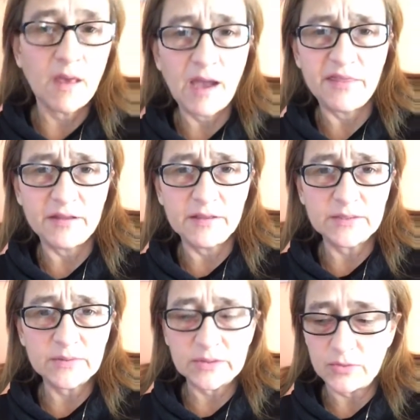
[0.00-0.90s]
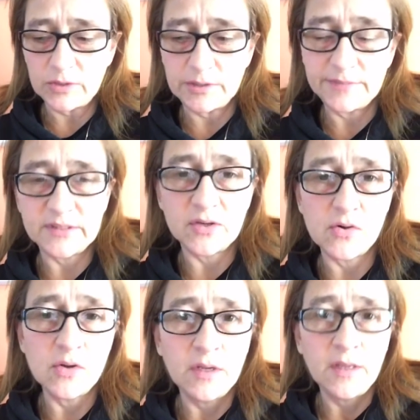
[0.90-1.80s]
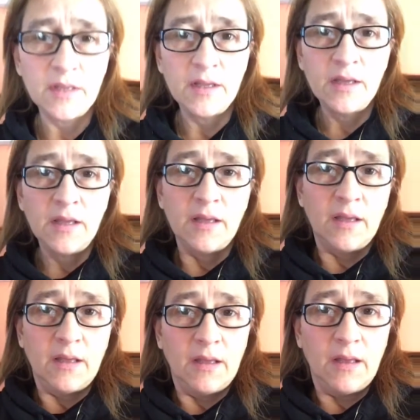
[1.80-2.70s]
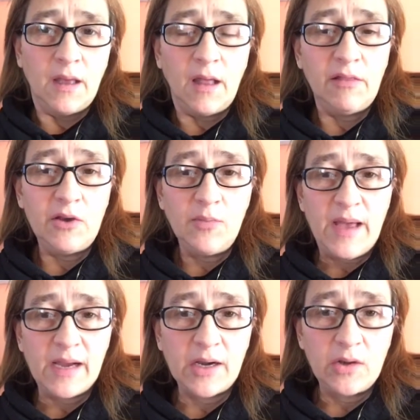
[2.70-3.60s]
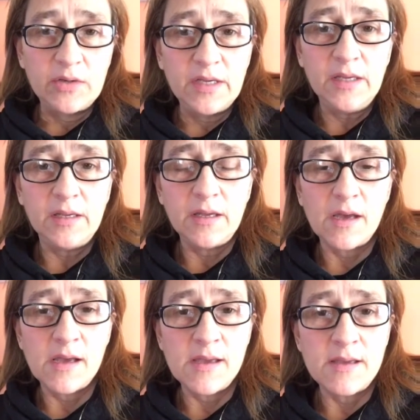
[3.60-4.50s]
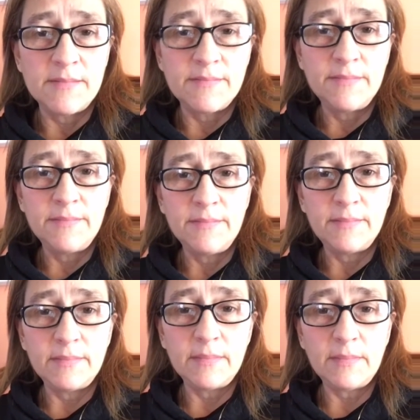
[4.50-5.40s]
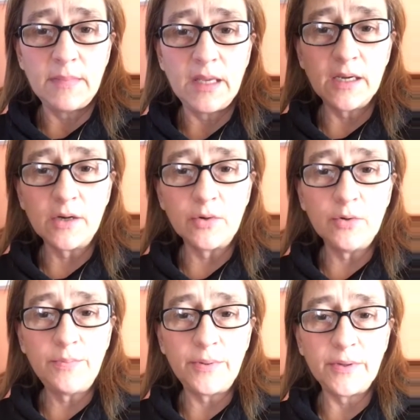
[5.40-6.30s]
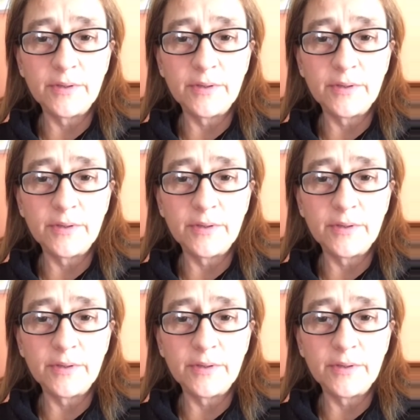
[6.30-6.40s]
I thought this was cool. So a little background. I'm in a group.